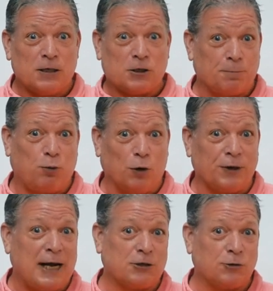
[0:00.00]

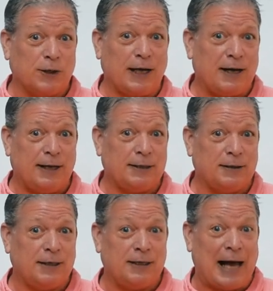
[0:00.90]
support naturally
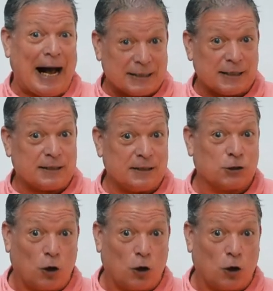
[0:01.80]
and accesses